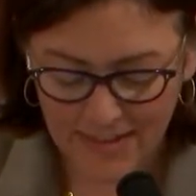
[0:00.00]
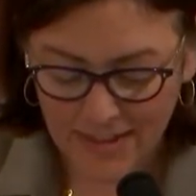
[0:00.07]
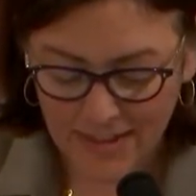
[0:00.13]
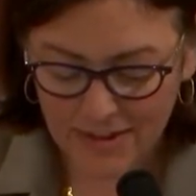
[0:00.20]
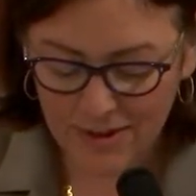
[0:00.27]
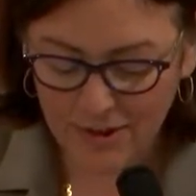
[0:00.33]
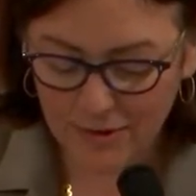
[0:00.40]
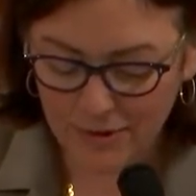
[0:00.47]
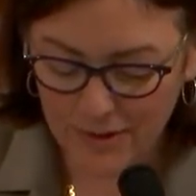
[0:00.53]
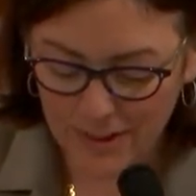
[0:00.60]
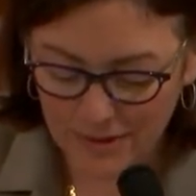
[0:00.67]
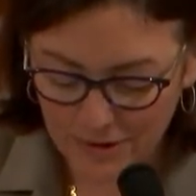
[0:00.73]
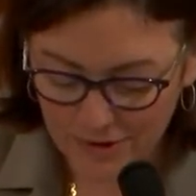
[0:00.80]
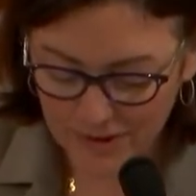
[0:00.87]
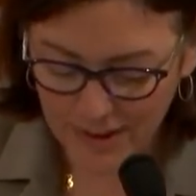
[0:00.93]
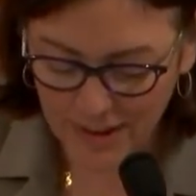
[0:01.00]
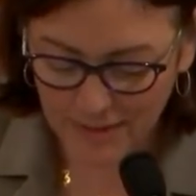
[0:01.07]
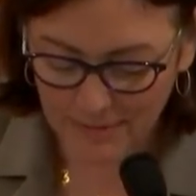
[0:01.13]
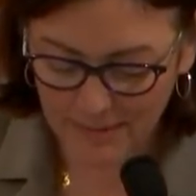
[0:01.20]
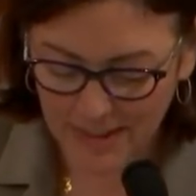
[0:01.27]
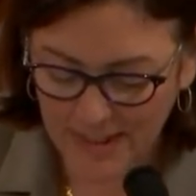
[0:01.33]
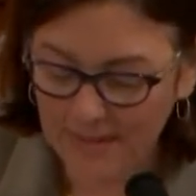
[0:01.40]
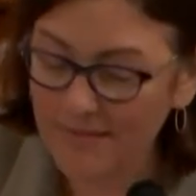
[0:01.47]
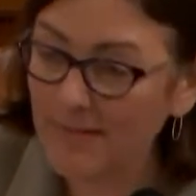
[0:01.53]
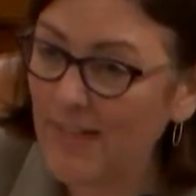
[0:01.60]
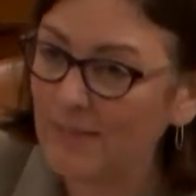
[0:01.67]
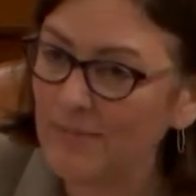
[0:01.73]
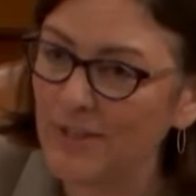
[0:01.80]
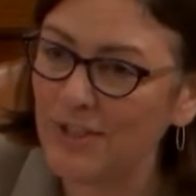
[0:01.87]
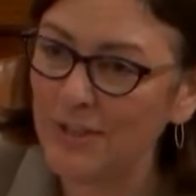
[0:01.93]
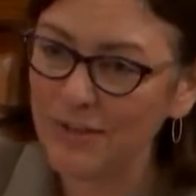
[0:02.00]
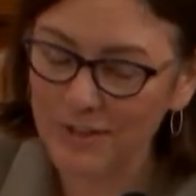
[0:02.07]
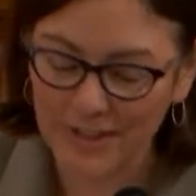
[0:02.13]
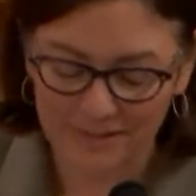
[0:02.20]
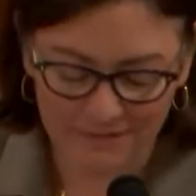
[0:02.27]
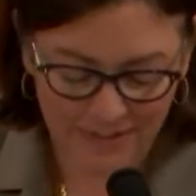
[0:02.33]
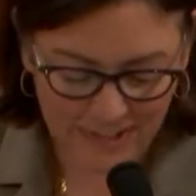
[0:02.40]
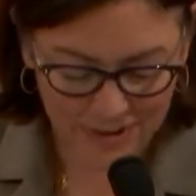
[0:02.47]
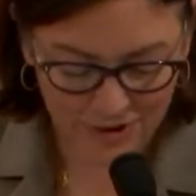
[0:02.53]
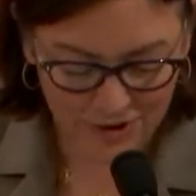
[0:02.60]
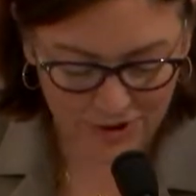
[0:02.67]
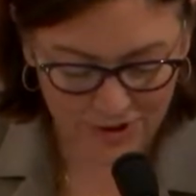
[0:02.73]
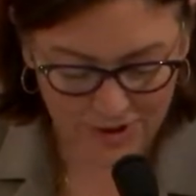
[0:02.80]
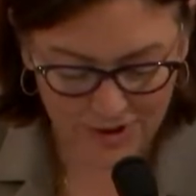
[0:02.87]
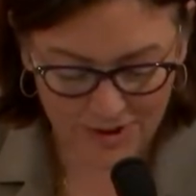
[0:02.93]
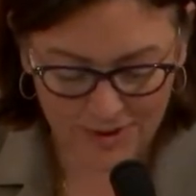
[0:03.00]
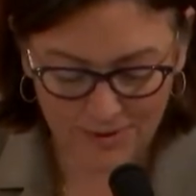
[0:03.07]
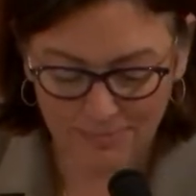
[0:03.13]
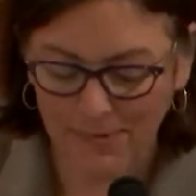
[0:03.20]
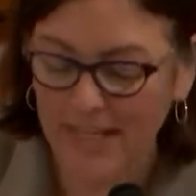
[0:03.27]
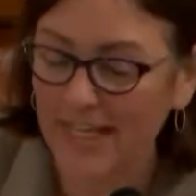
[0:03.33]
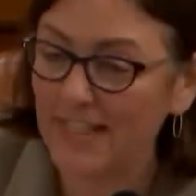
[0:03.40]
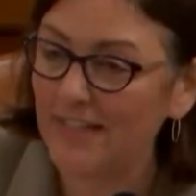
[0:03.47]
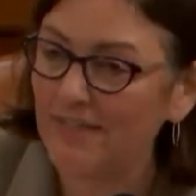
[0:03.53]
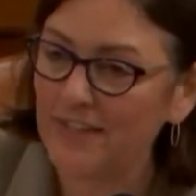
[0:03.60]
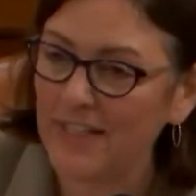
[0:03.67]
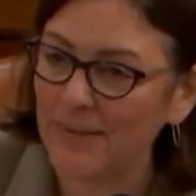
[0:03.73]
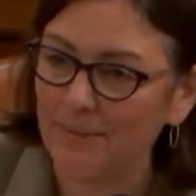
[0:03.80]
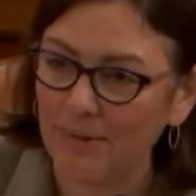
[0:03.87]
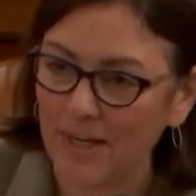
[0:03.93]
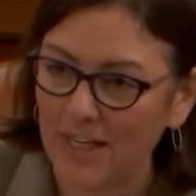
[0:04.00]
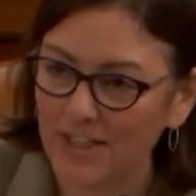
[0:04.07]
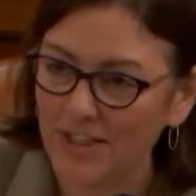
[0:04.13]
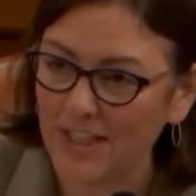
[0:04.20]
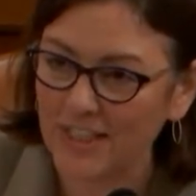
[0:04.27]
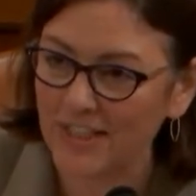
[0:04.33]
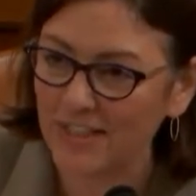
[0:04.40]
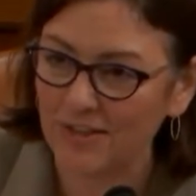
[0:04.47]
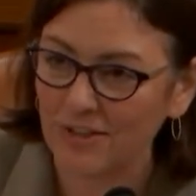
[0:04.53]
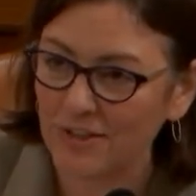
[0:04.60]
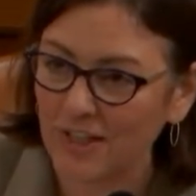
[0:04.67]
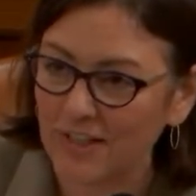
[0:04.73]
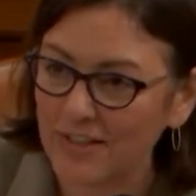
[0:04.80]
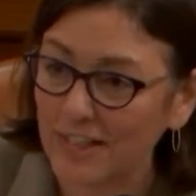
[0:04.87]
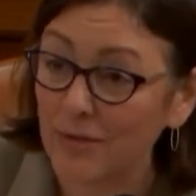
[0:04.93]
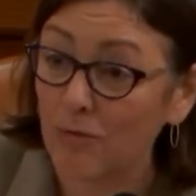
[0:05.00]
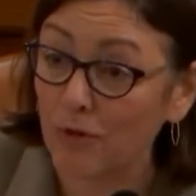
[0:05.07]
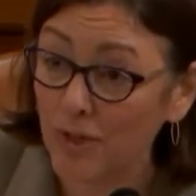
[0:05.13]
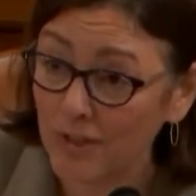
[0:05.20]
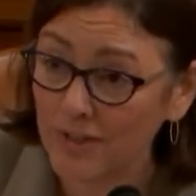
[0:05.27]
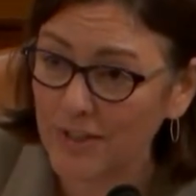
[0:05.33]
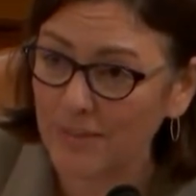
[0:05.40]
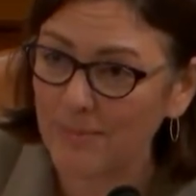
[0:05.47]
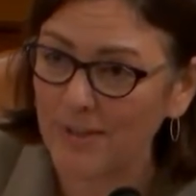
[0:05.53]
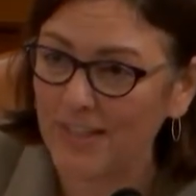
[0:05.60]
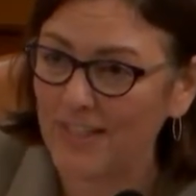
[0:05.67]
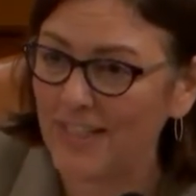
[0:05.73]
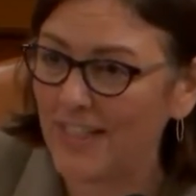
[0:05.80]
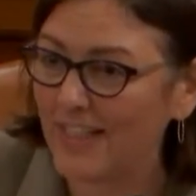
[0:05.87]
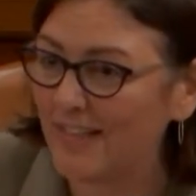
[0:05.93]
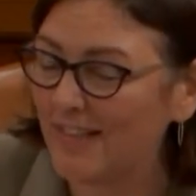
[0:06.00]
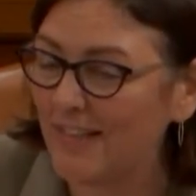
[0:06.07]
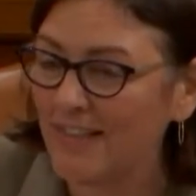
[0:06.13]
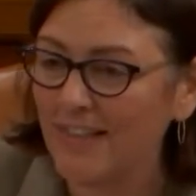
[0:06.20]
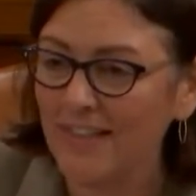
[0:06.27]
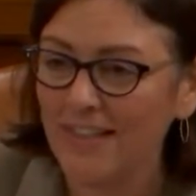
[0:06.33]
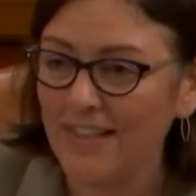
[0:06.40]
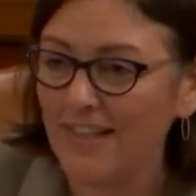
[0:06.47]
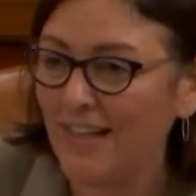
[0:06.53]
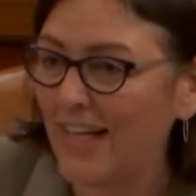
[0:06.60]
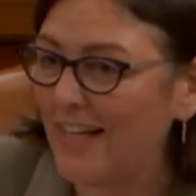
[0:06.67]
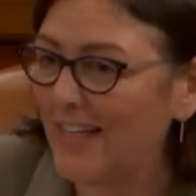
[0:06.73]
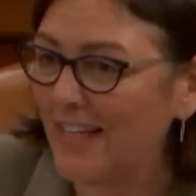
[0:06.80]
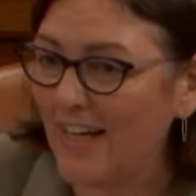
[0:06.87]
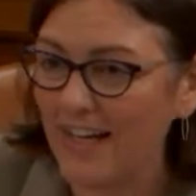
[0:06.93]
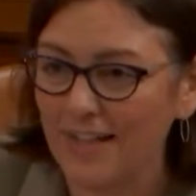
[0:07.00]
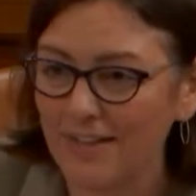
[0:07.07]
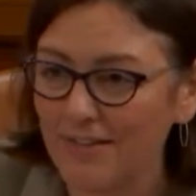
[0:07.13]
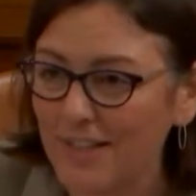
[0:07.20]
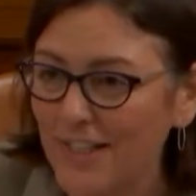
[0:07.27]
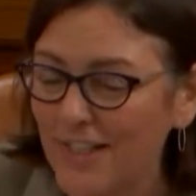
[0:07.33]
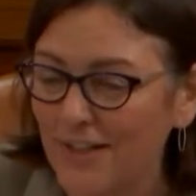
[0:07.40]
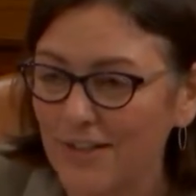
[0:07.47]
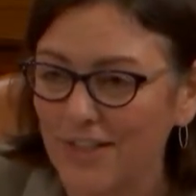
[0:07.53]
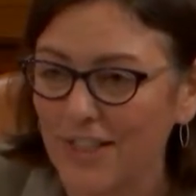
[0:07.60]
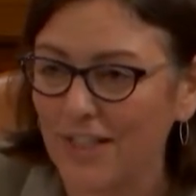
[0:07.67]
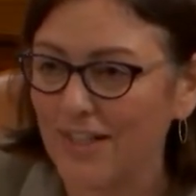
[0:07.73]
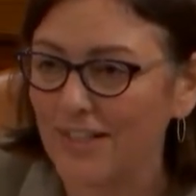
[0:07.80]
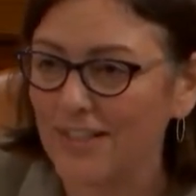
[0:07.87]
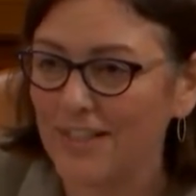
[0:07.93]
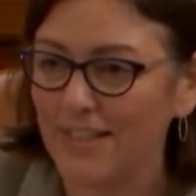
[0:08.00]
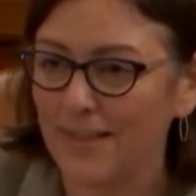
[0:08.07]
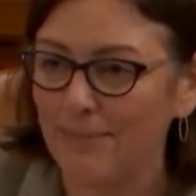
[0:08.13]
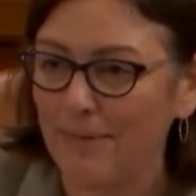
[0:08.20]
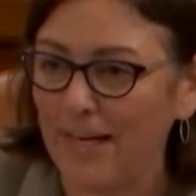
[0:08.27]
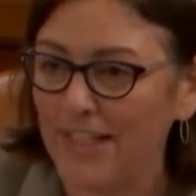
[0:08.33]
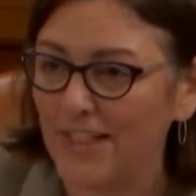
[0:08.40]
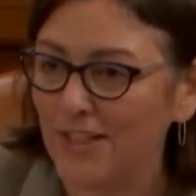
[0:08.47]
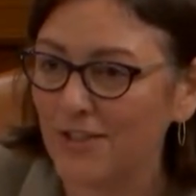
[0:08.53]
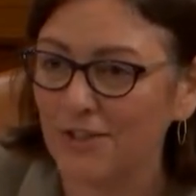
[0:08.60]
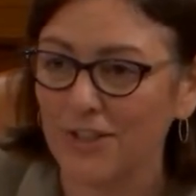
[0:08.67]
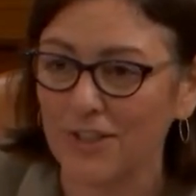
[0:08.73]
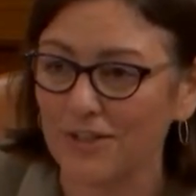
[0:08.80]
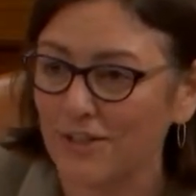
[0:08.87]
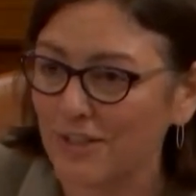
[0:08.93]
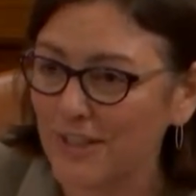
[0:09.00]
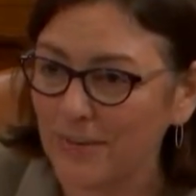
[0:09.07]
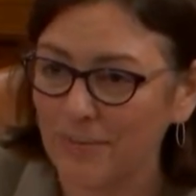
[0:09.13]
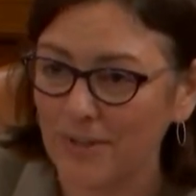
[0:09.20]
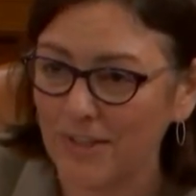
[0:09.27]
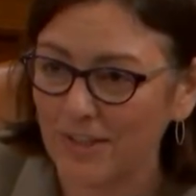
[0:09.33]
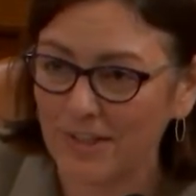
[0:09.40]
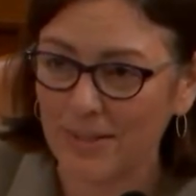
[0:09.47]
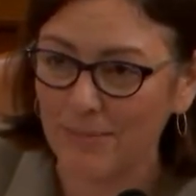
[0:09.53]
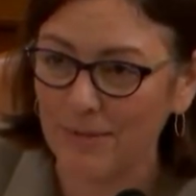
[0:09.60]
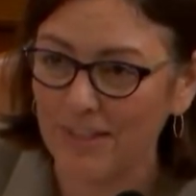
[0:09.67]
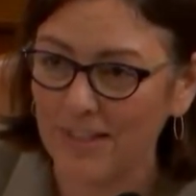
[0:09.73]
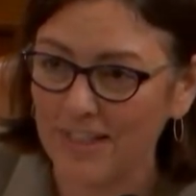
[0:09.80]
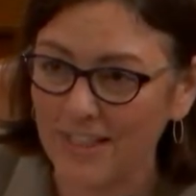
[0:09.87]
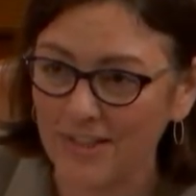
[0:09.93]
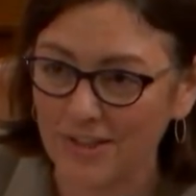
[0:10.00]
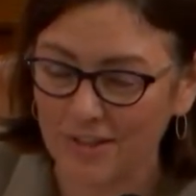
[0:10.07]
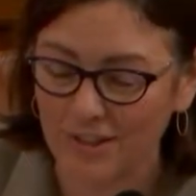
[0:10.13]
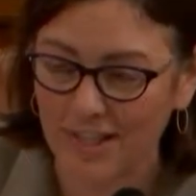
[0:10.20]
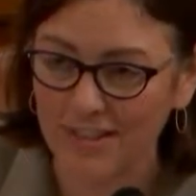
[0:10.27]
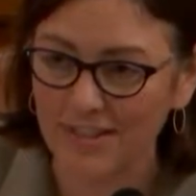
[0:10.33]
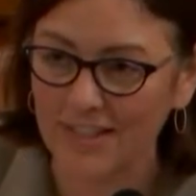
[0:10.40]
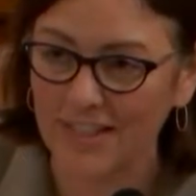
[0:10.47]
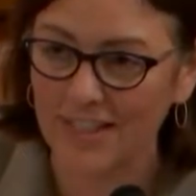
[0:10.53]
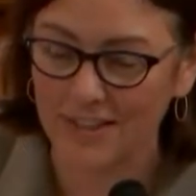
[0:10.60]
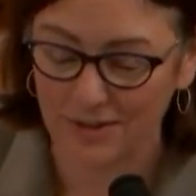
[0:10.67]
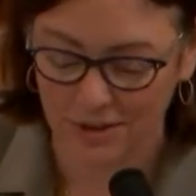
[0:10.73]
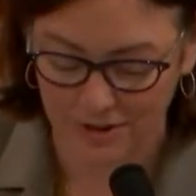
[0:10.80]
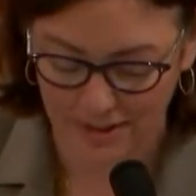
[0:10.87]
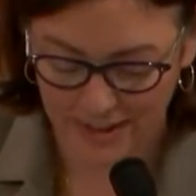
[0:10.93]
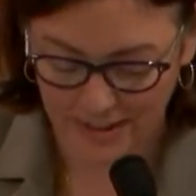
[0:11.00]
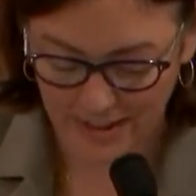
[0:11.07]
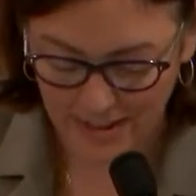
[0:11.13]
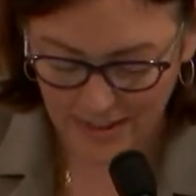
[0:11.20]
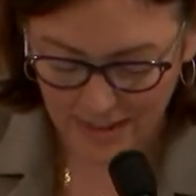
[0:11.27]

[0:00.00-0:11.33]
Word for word: So can you tell me, um, do those investors plan to fund projects in struggling rural communities like Concrete or Darrington in my district or similar communities across the country,